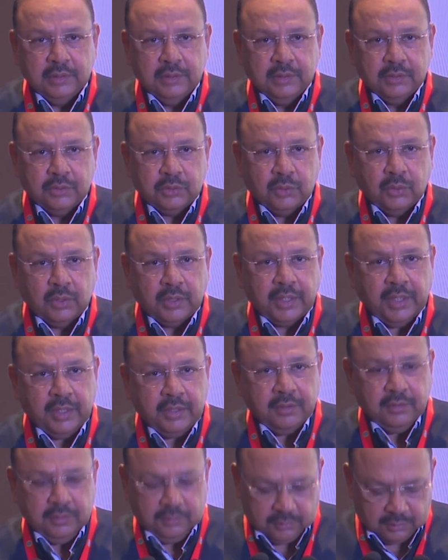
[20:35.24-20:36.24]
So
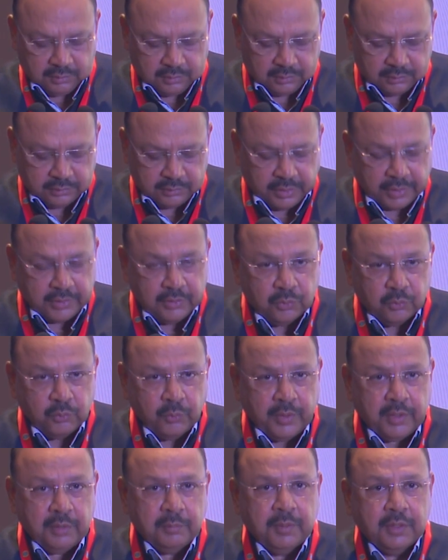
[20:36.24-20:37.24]
again, thank you
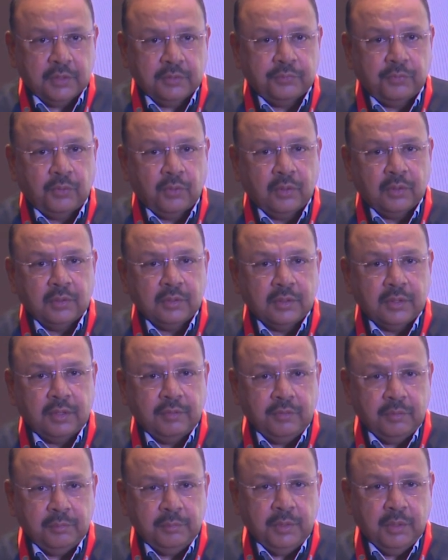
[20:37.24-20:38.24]
very much for
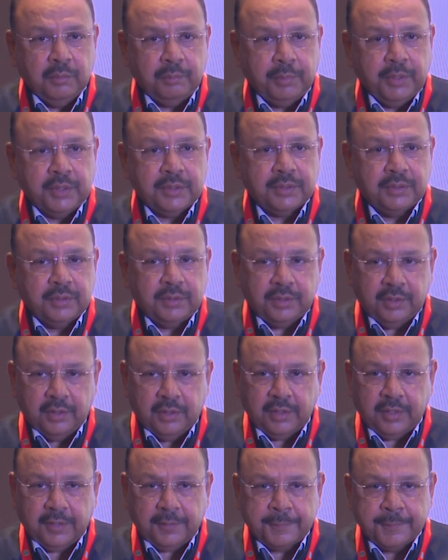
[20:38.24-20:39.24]
giving me a patient
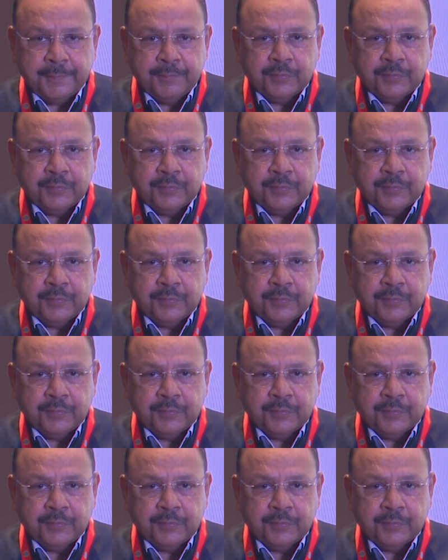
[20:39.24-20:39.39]
hearing.